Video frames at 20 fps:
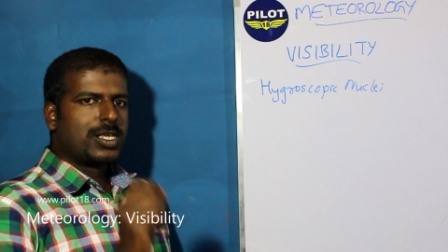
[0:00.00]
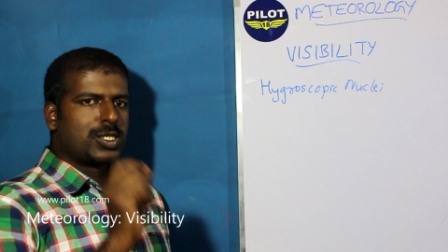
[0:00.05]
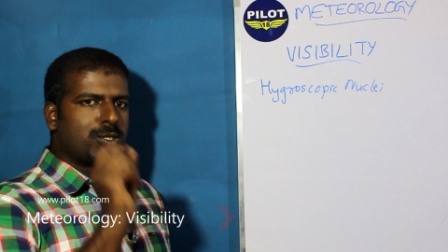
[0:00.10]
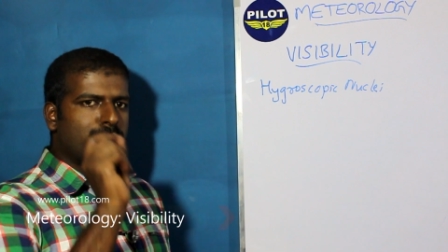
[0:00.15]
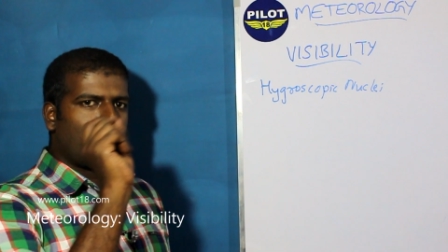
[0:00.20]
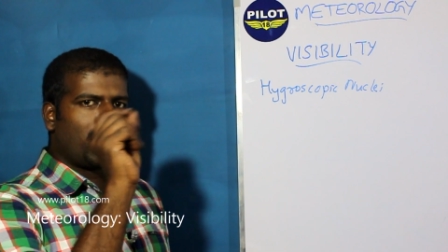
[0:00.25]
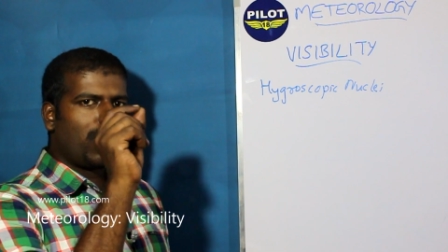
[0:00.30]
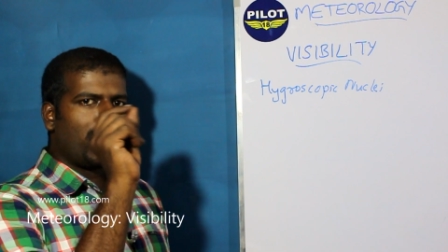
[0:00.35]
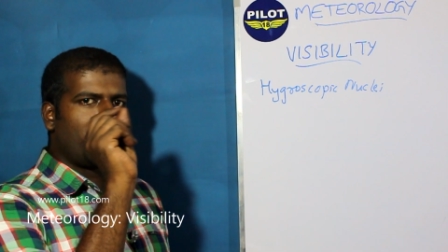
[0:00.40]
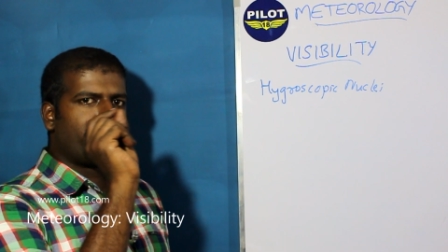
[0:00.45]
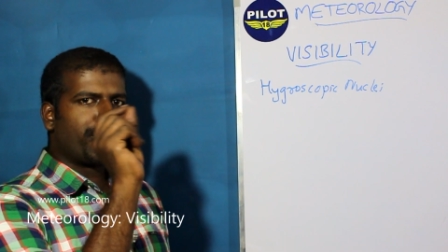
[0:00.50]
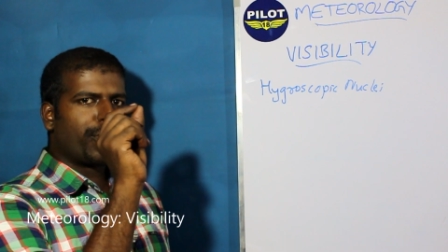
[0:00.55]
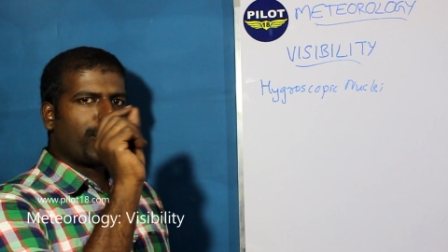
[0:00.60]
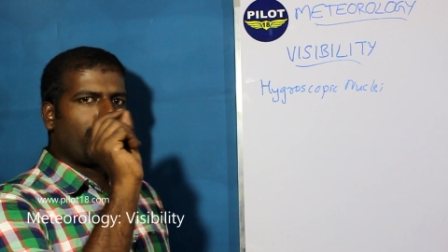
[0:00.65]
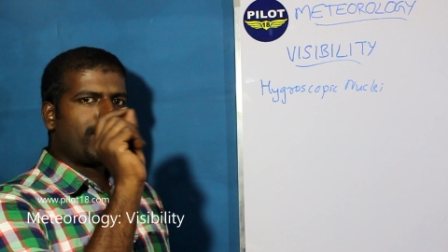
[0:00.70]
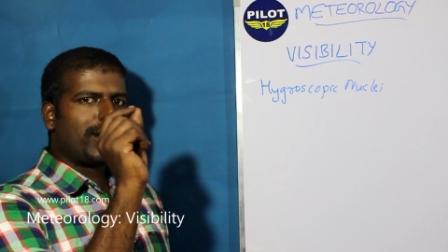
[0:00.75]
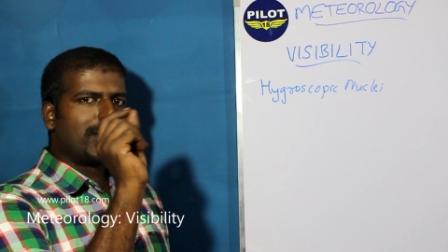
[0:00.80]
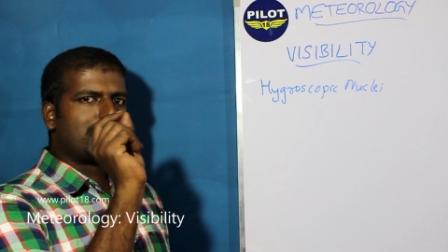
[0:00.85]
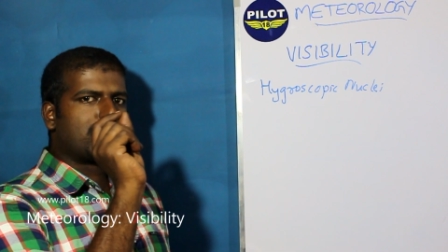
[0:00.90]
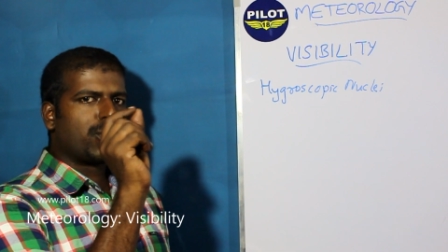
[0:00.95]
Small
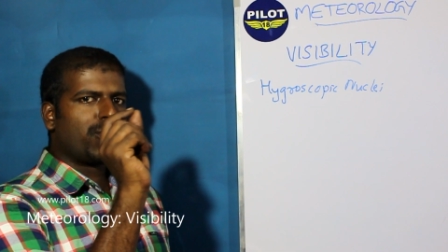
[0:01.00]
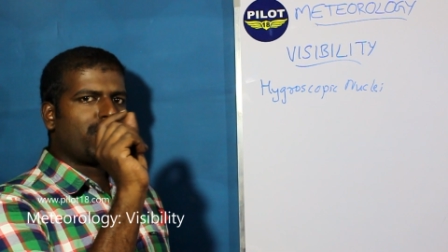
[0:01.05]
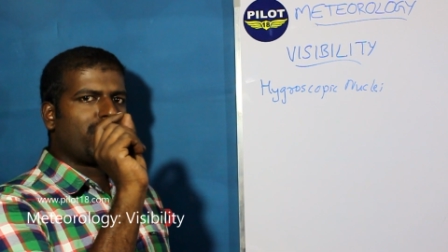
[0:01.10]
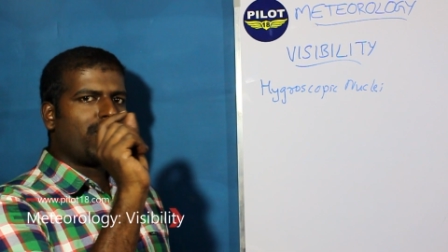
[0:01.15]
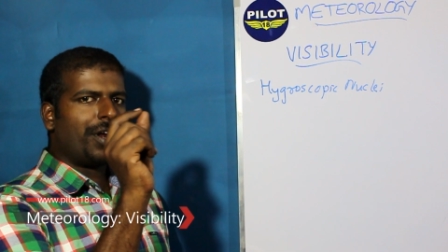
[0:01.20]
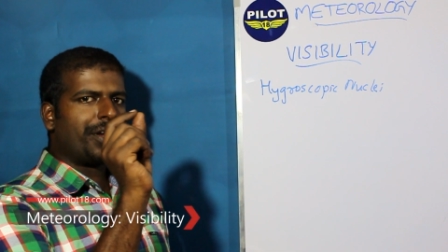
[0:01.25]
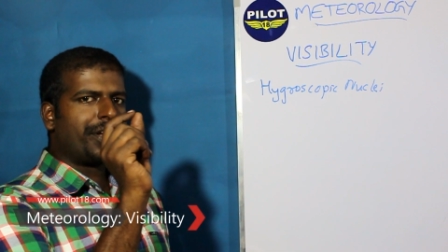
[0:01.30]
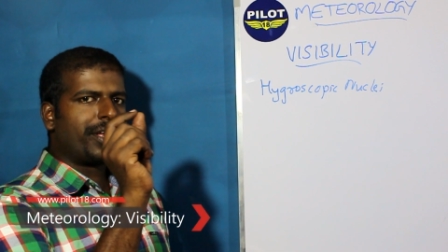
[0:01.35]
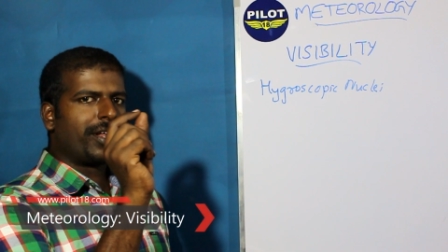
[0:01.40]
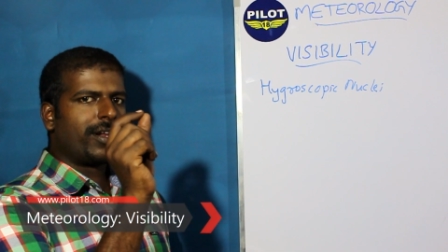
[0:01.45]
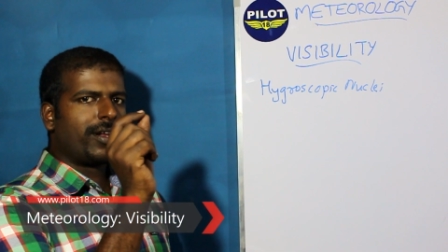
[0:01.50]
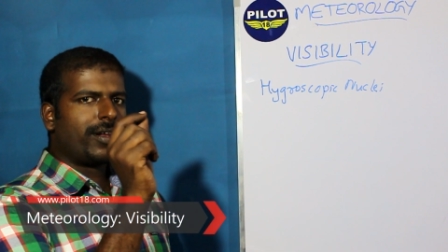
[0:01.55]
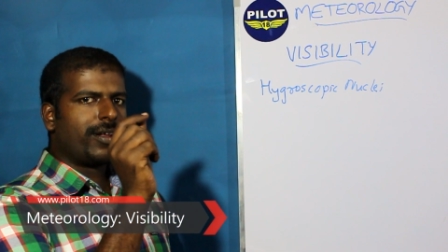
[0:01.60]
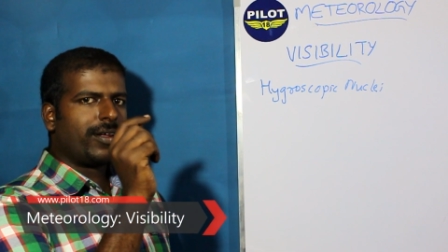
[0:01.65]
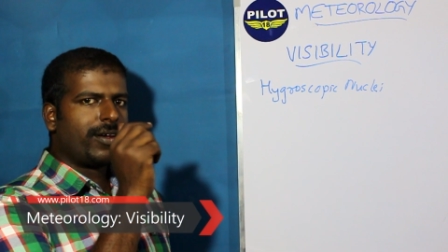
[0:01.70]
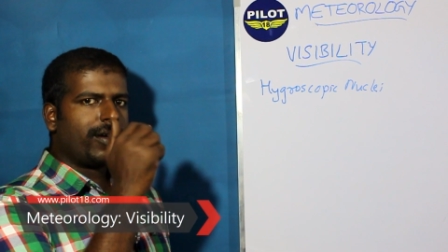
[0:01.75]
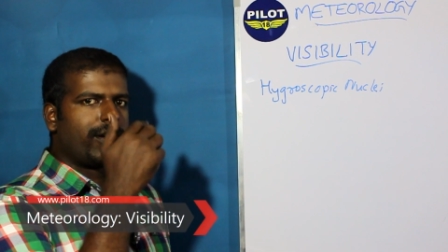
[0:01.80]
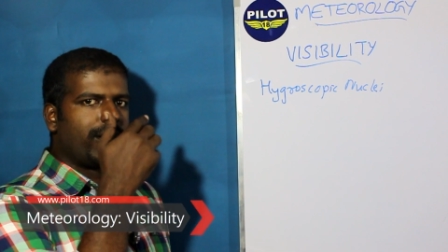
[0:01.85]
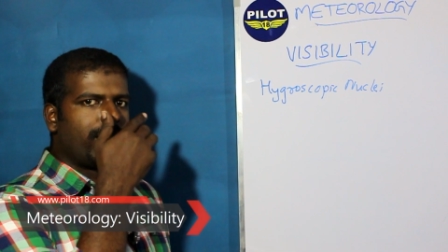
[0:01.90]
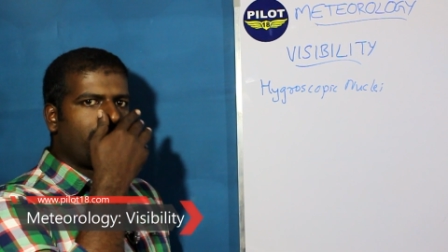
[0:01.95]
droplets of water
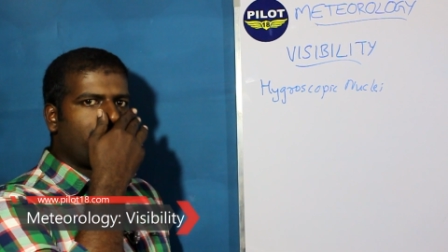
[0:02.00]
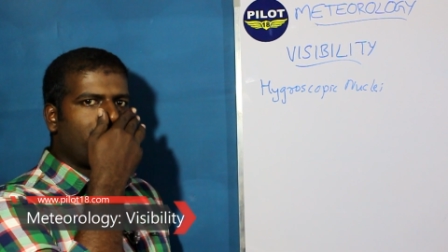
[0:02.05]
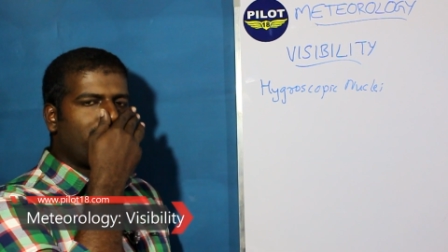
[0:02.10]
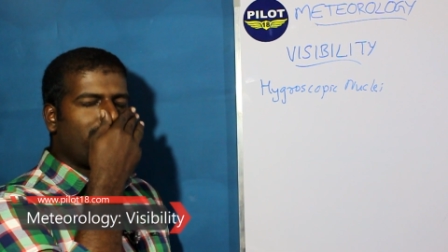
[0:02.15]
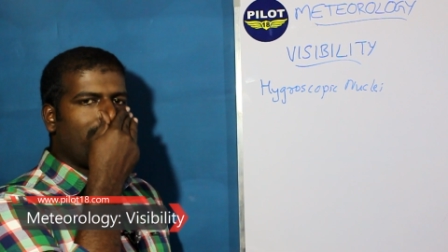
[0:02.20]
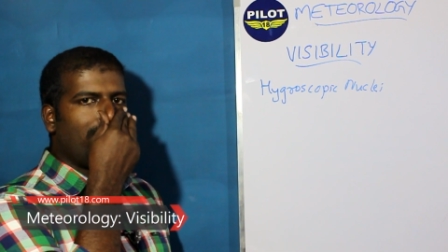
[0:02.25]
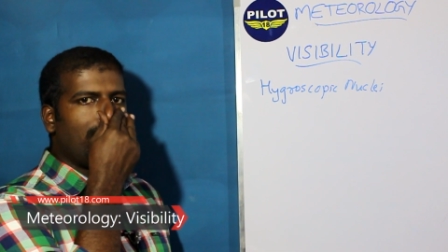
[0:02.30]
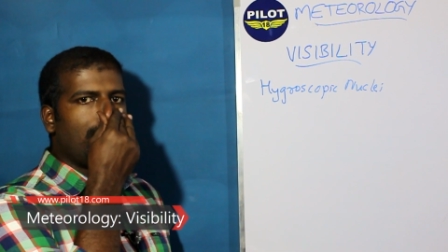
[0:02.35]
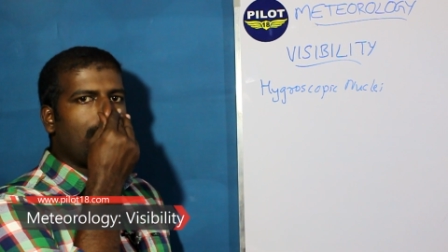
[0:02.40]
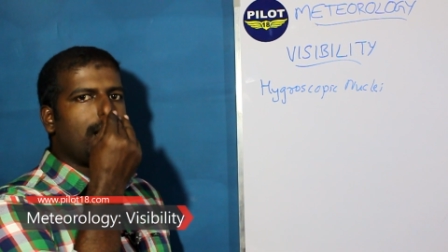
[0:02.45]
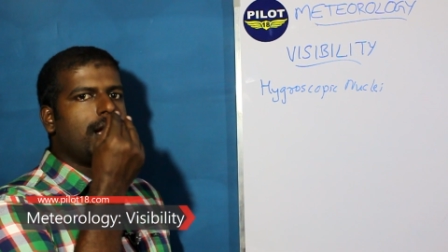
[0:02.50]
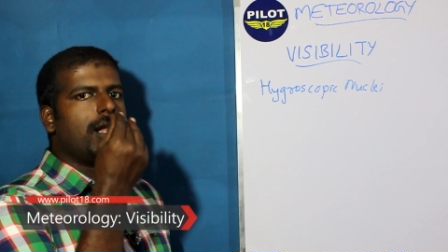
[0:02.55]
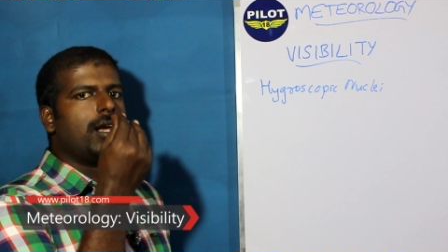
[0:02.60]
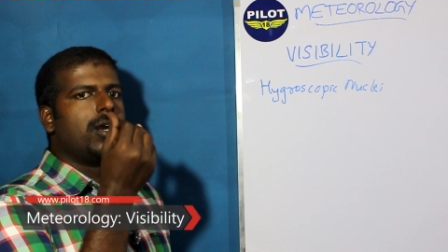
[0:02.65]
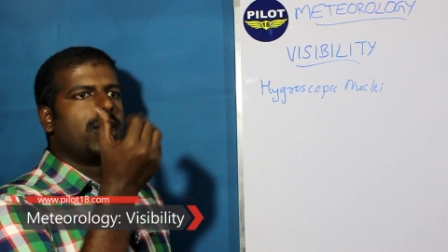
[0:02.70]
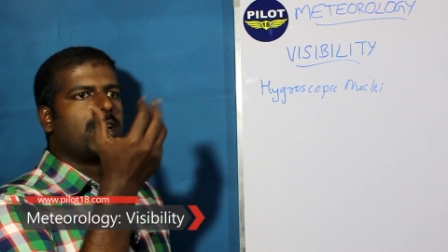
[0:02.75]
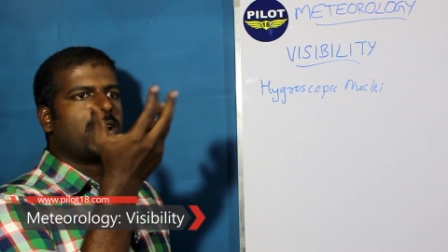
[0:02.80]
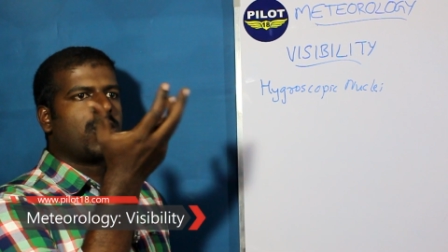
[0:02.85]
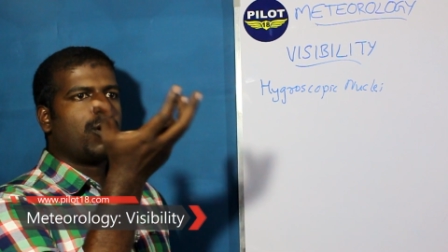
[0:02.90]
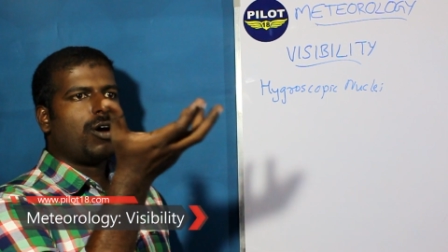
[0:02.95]
will
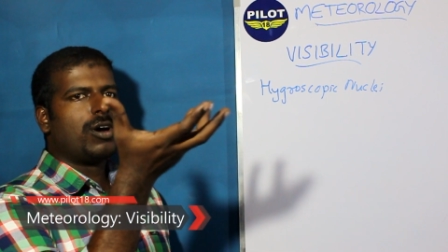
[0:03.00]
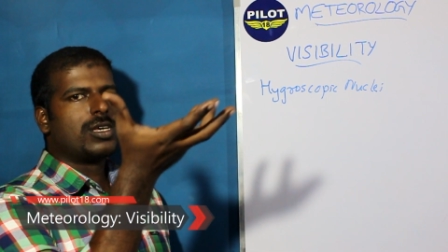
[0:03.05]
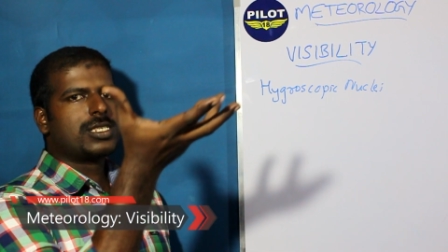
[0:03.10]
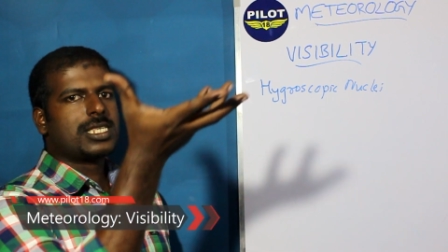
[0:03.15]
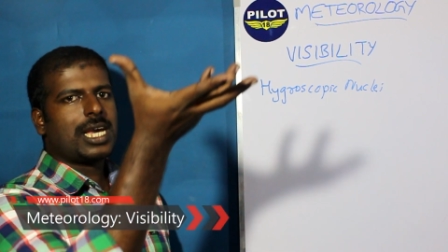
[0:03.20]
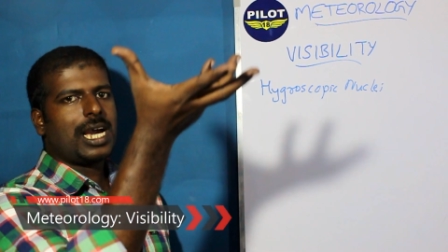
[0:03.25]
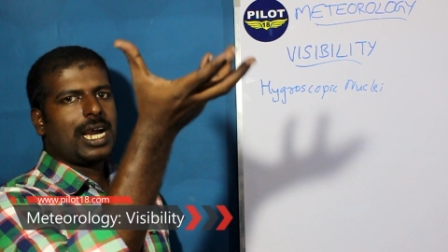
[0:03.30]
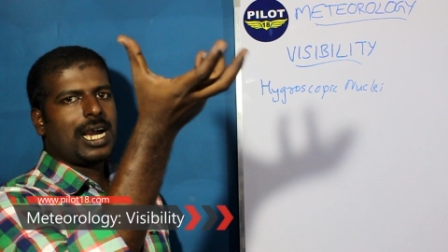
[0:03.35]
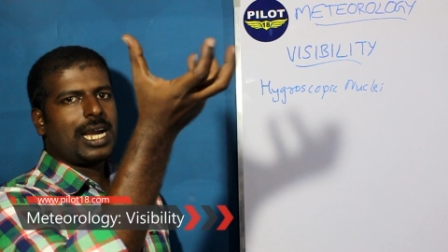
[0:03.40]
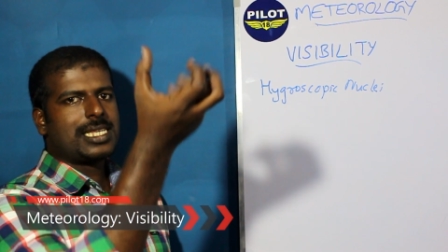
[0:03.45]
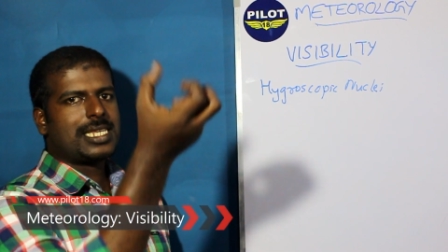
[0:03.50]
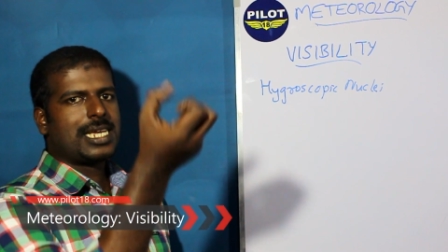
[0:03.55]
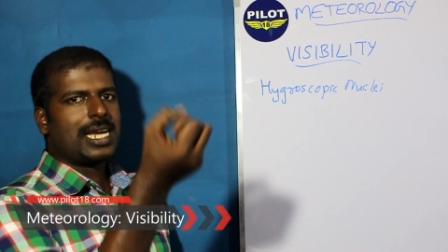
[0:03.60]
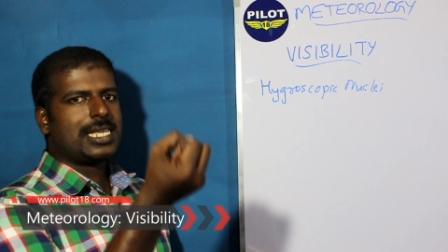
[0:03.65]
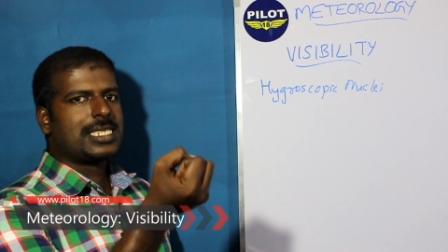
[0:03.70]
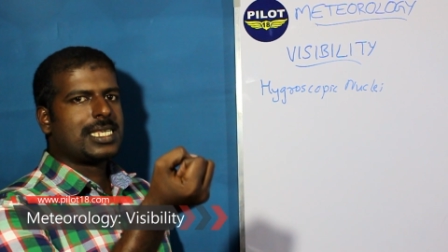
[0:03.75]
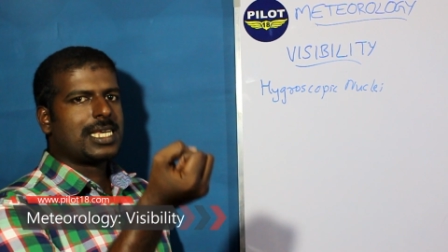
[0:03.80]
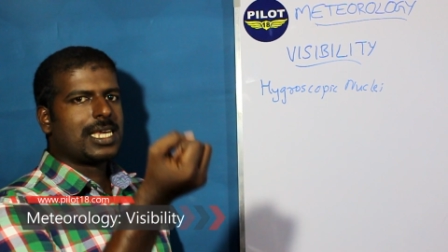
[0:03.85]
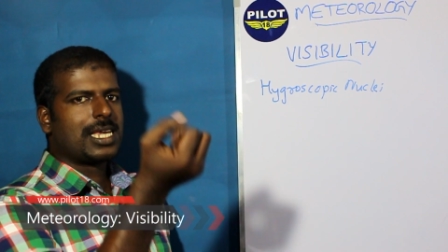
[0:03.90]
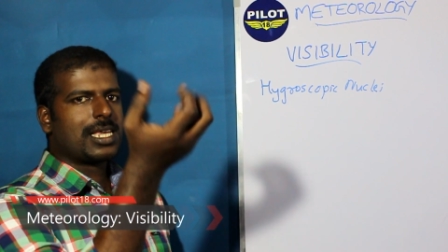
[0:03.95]
cause
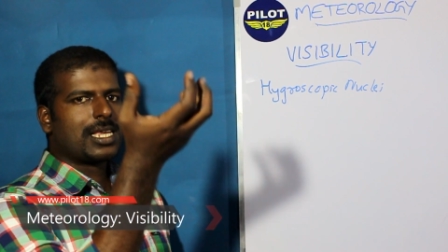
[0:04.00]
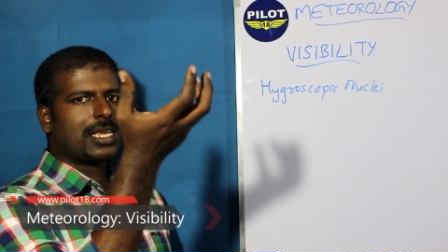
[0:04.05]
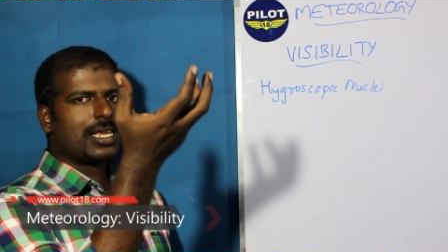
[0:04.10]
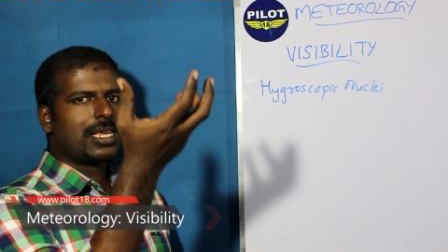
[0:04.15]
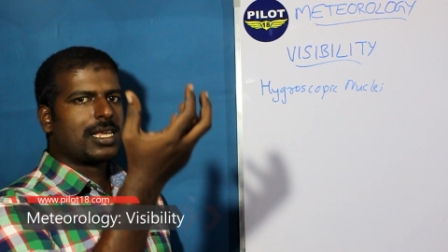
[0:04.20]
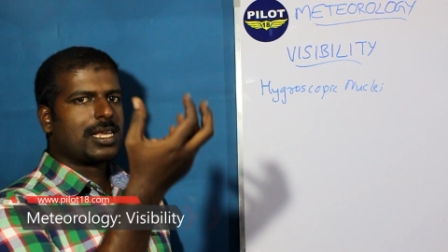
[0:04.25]
attaching